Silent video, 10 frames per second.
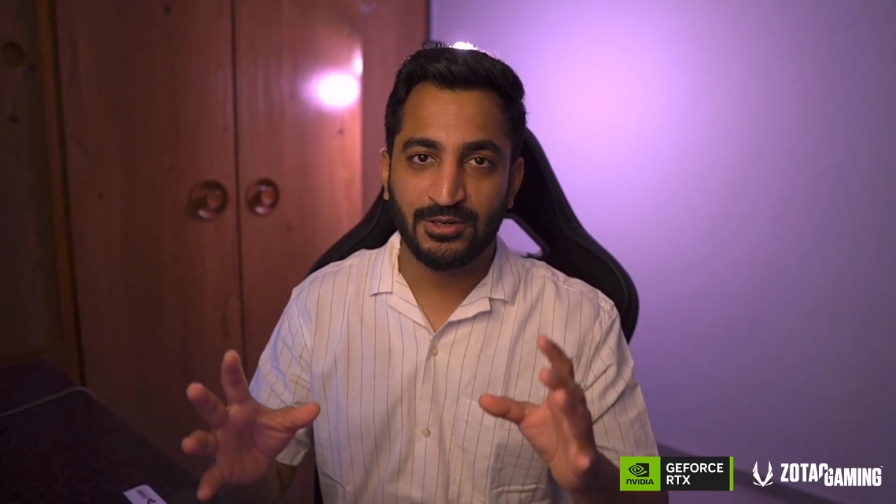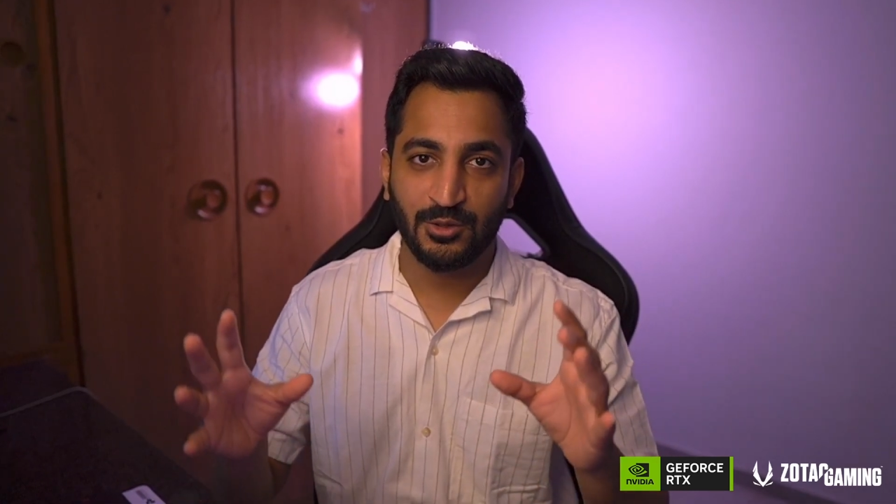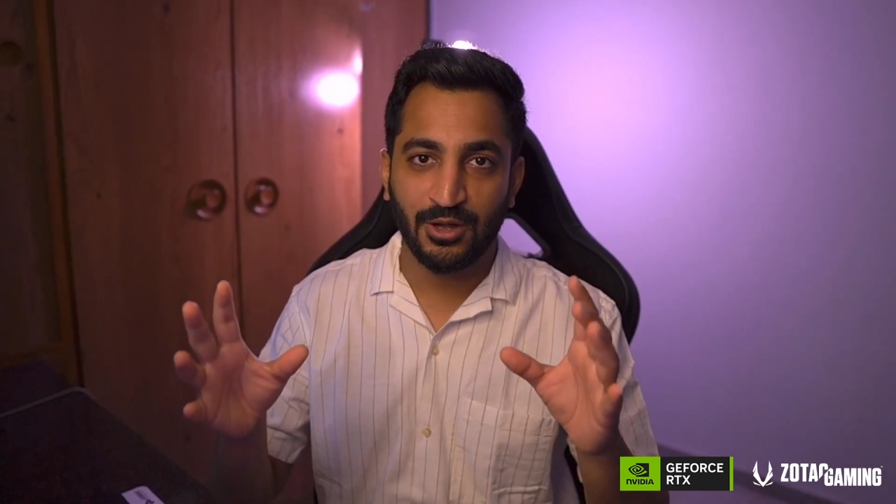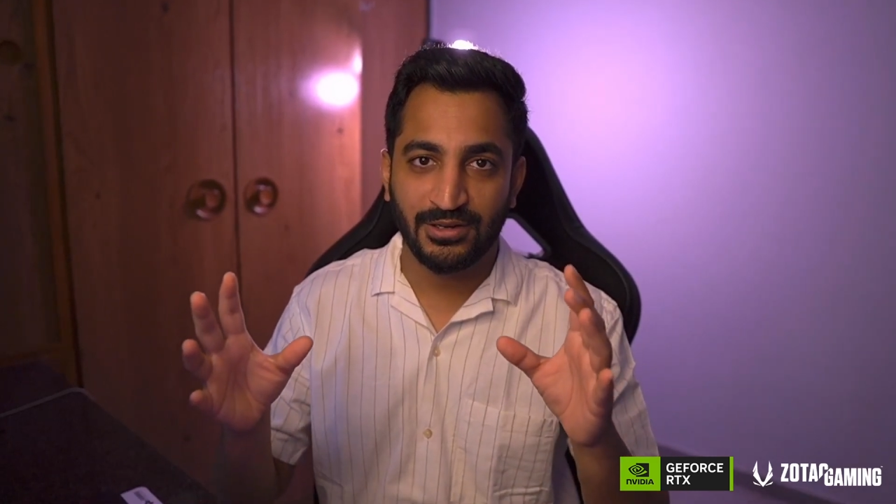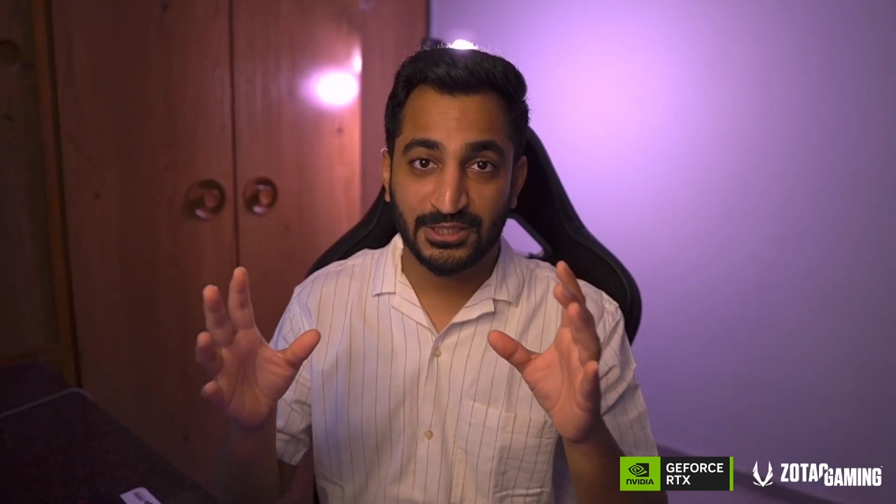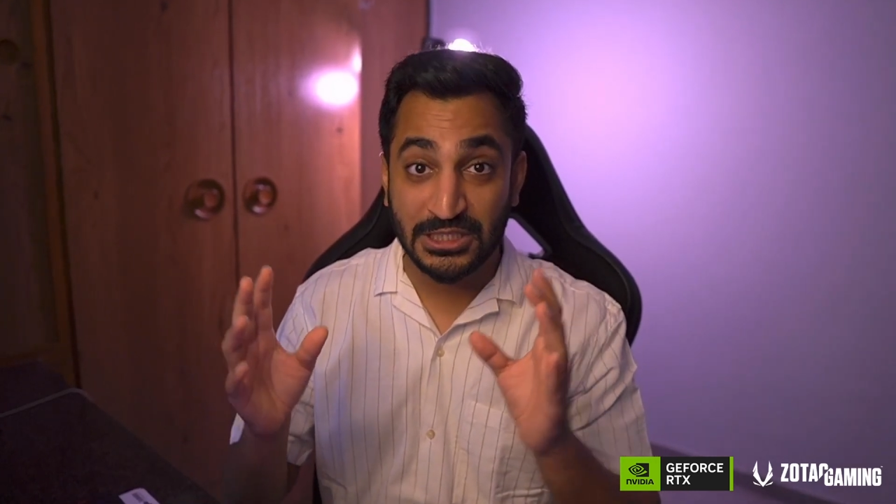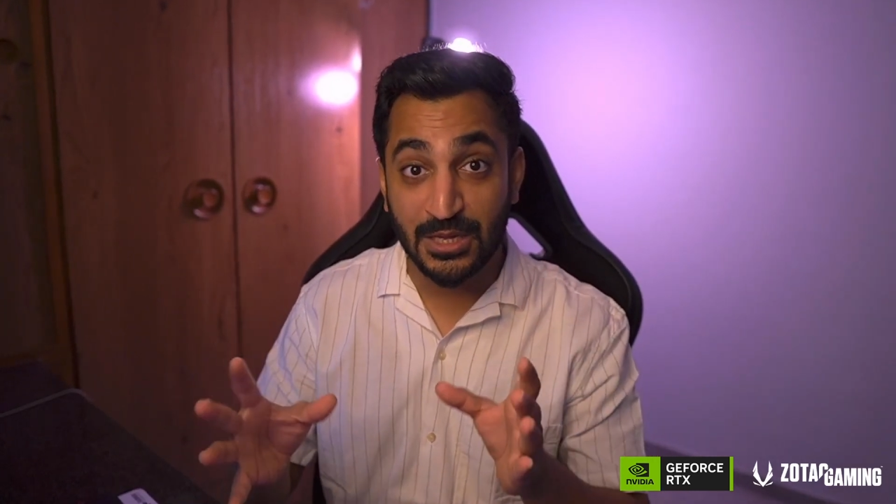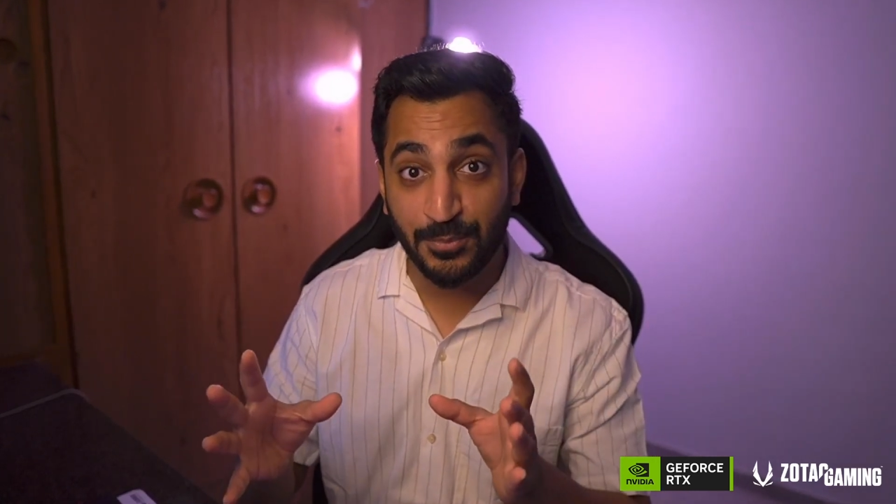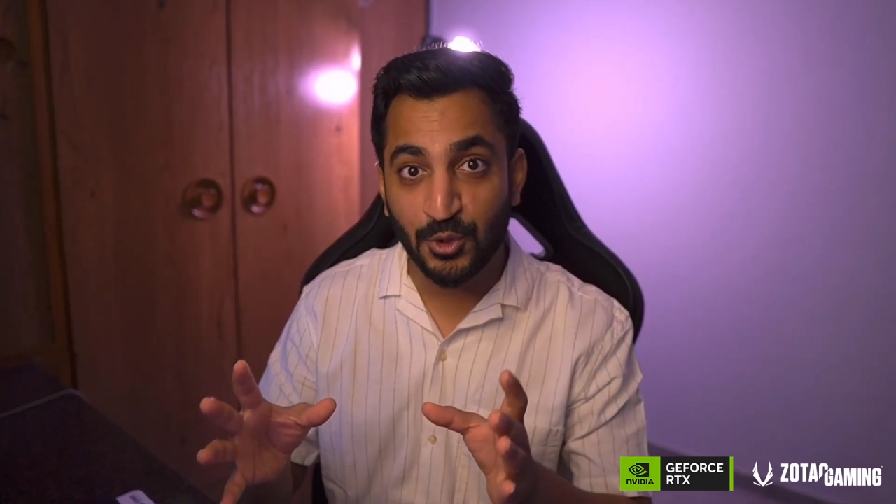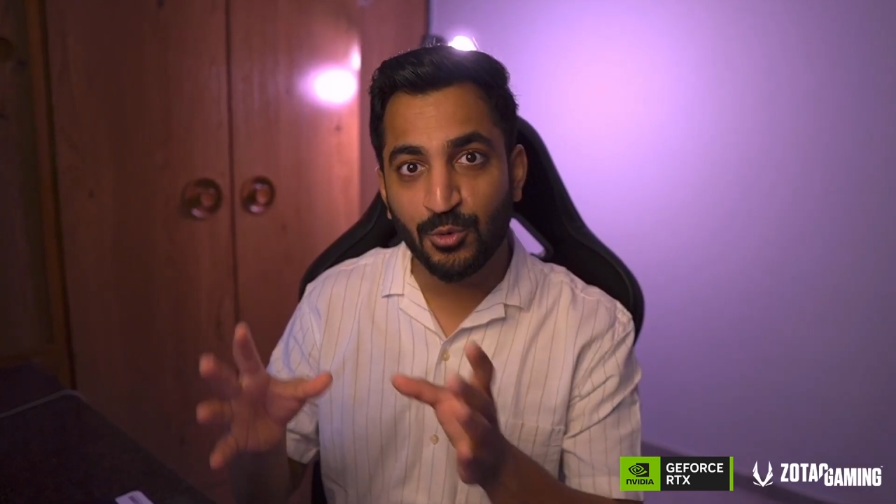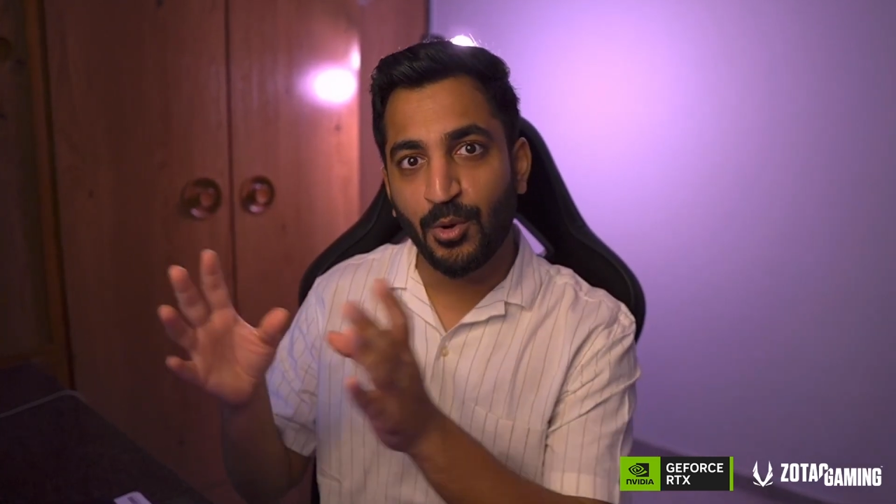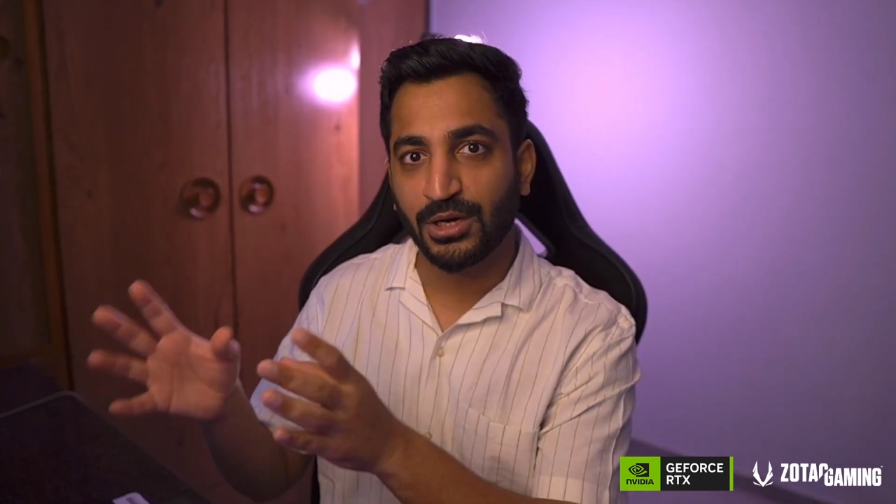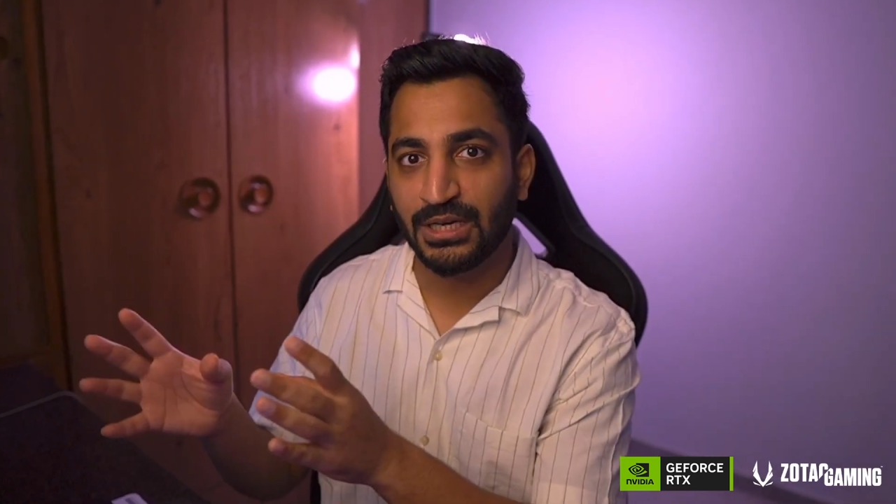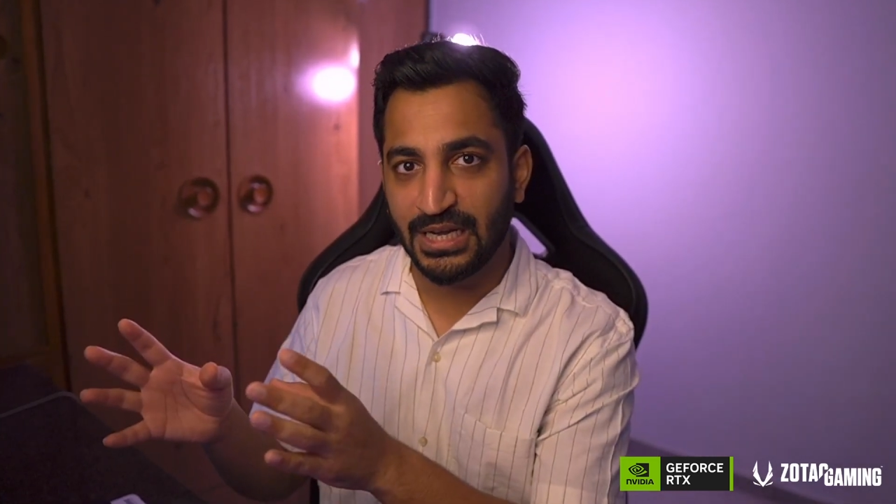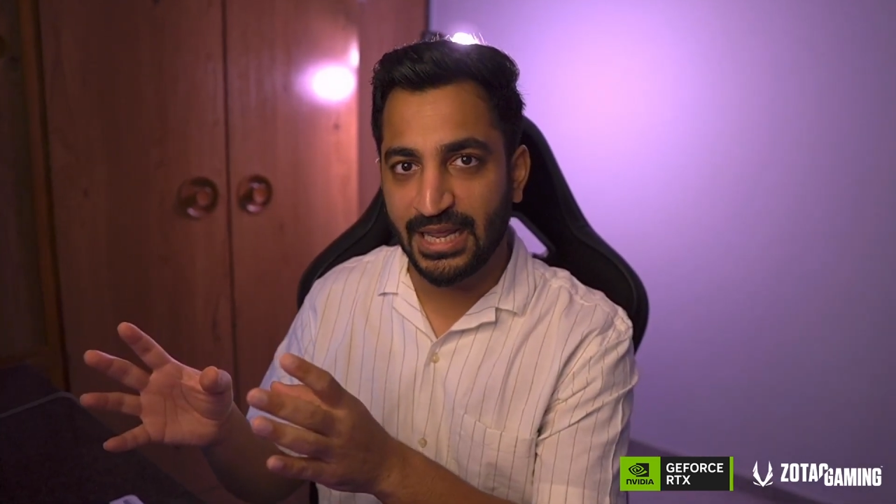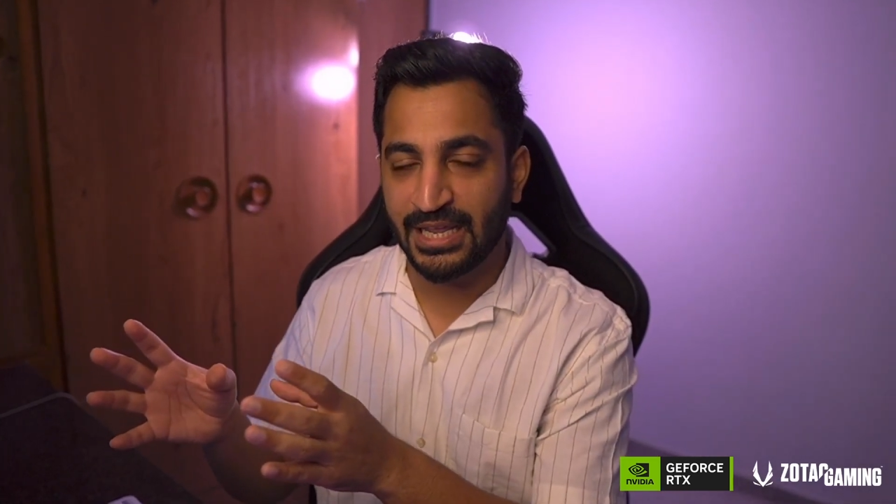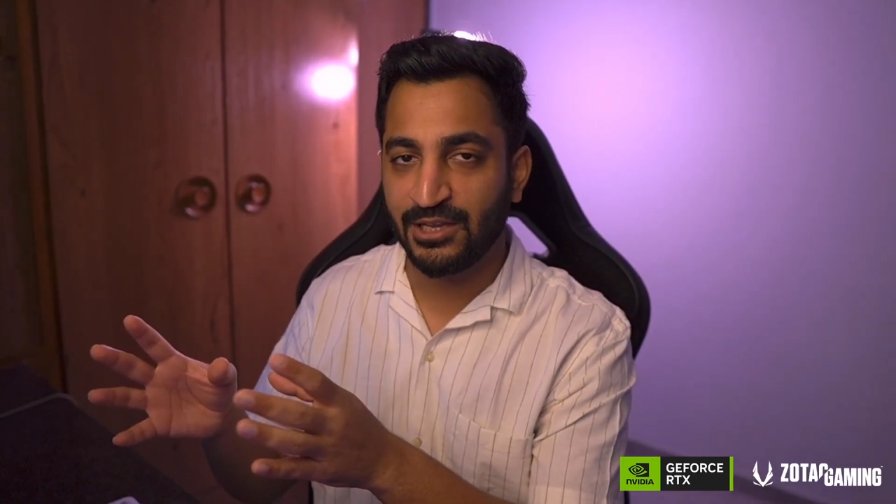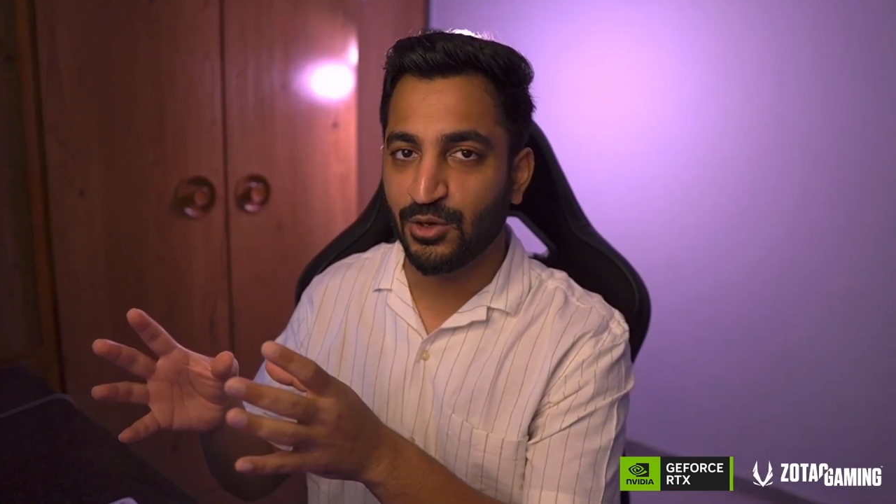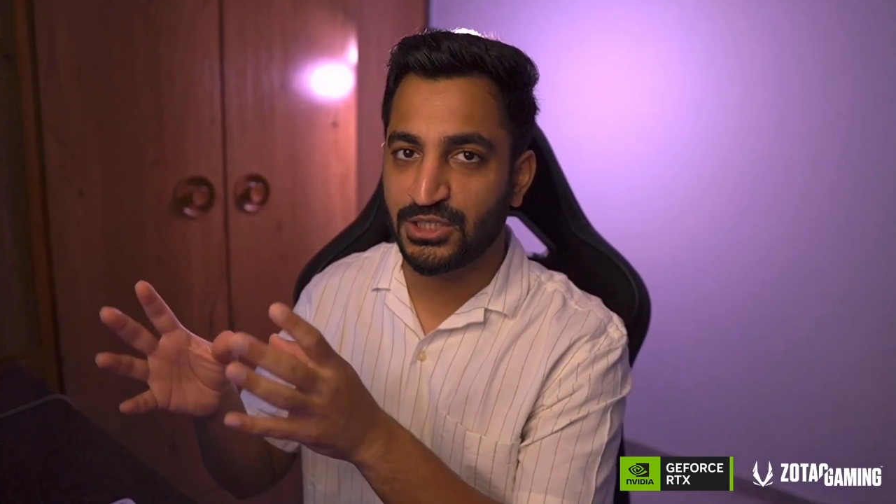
your CPU bottlenecking your